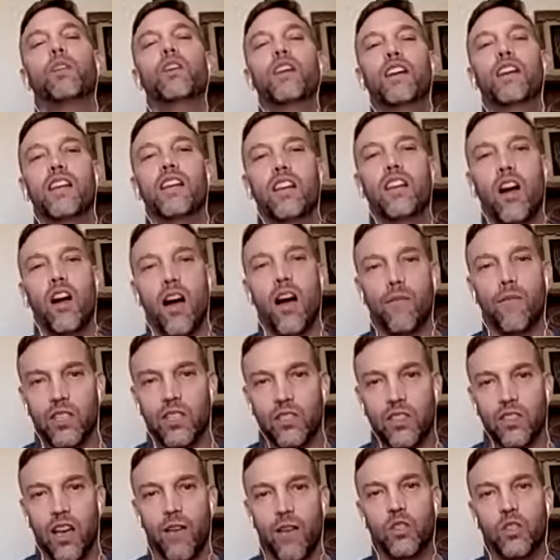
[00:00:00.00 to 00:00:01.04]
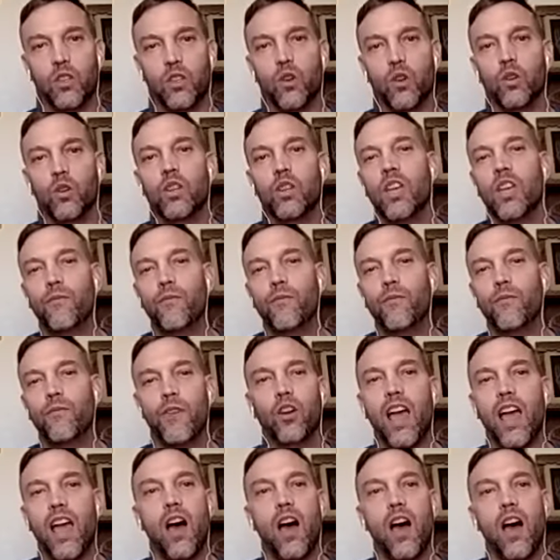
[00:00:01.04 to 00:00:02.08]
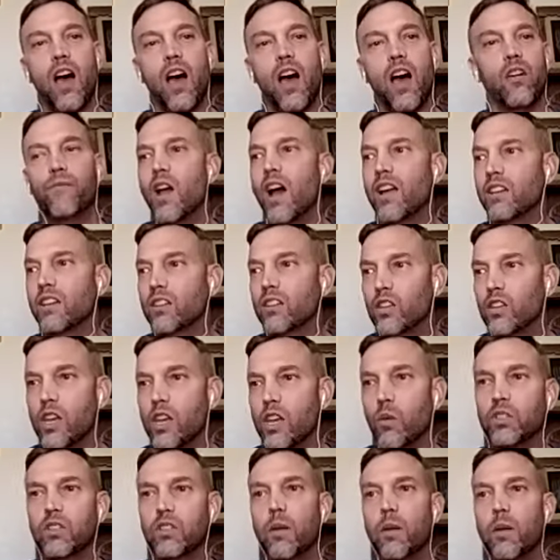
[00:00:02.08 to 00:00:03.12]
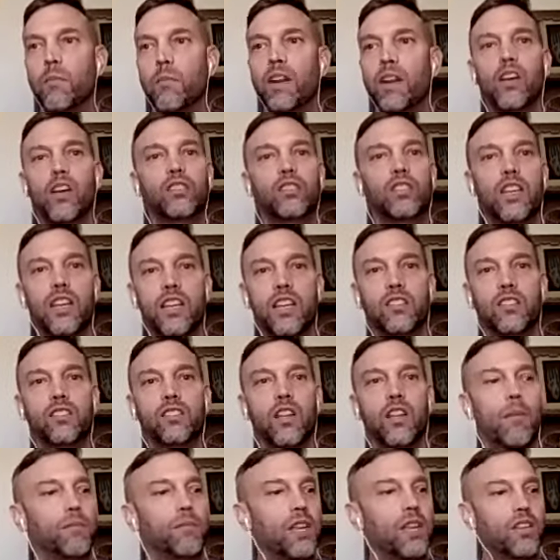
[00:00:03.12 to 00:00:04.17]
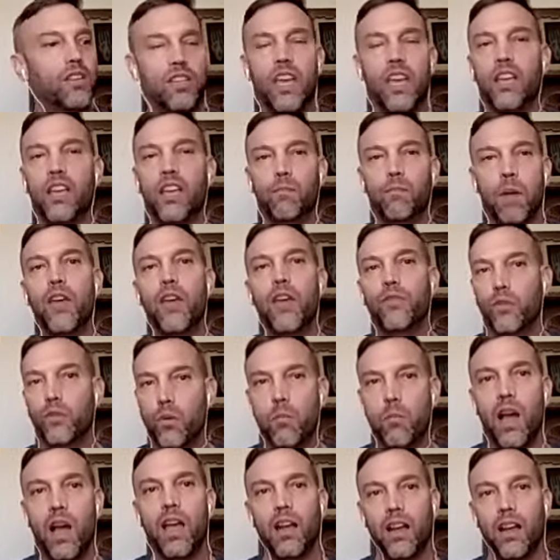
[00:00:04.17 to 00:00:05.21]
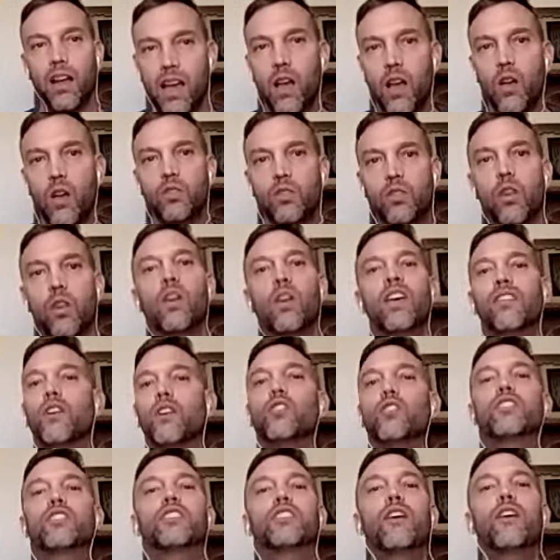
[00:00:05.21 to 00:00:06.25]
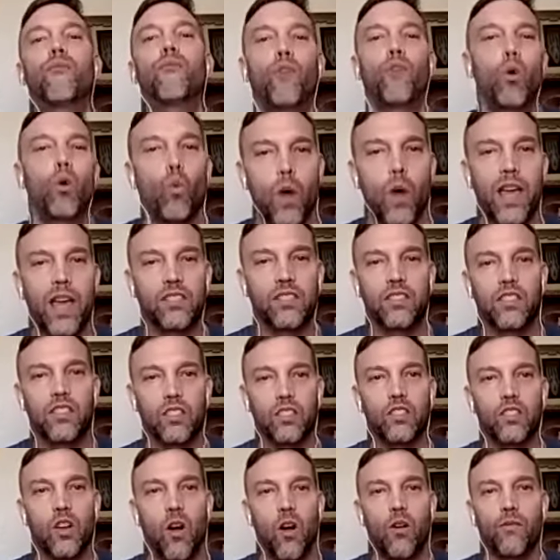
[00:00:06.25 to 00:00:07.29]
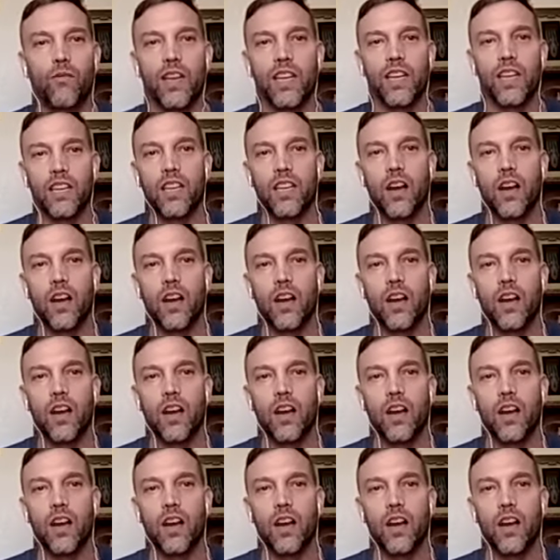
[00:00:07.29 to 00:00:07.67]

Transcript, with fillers: People are going to need office stuff. So figure it out. If not, get with somebody else that needs something and say, buy it through my account. So there's different ways to solve it.